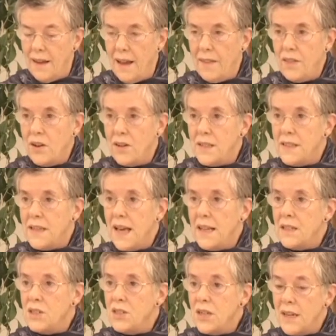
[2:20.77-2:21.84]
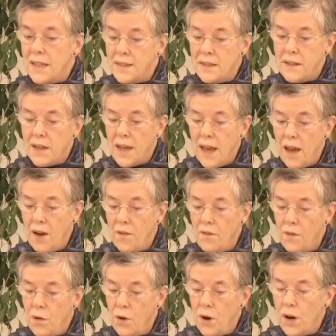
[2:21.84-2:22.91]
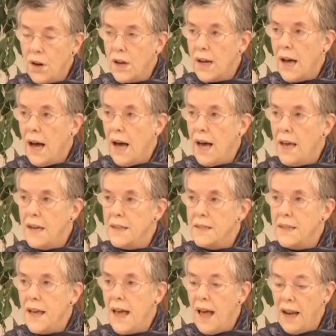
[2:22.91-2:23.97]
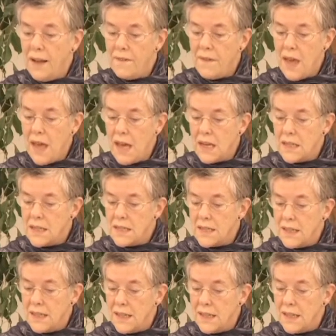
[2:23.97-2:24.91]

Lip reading: And their intention is to care for, guide, elevate